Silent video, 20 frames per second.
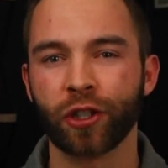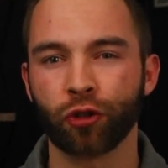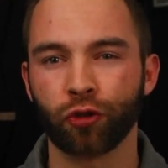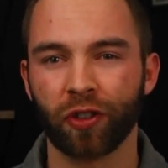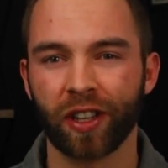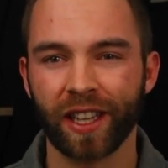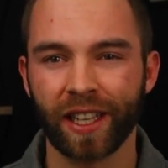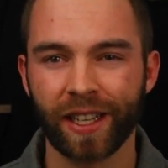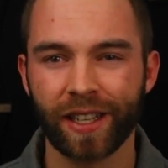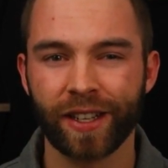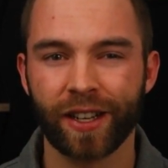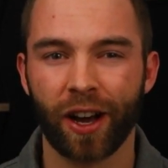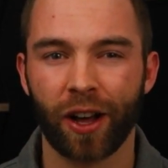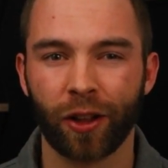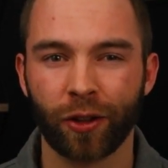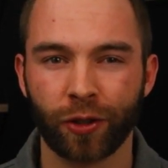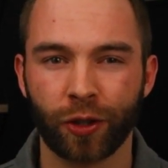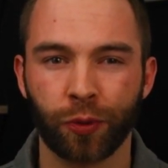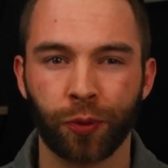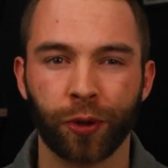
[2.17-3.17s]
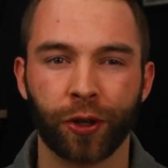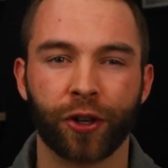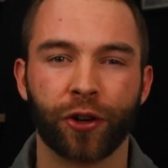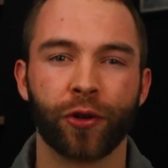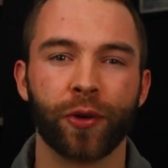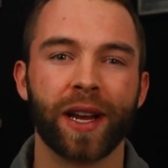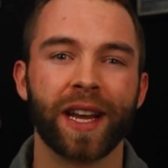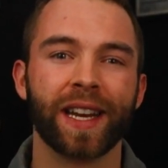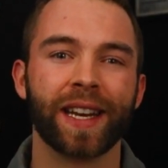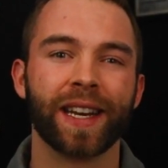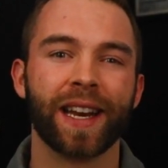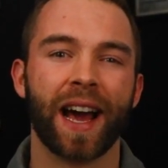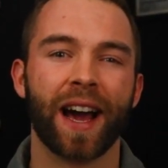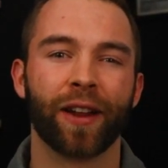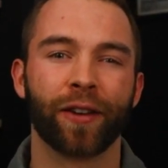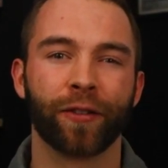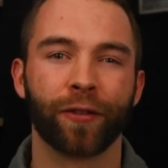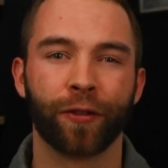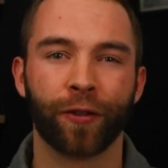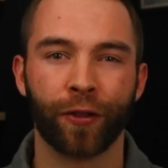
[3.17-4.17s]
trillion dollars were created
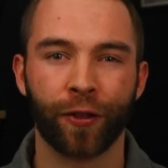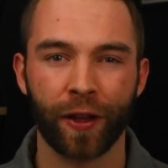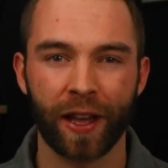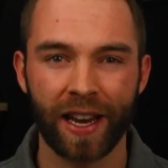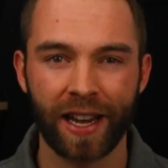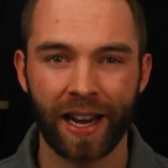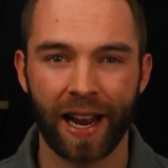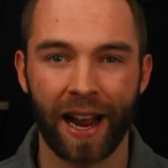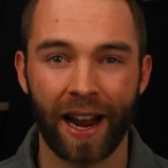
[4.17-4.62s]
out of thin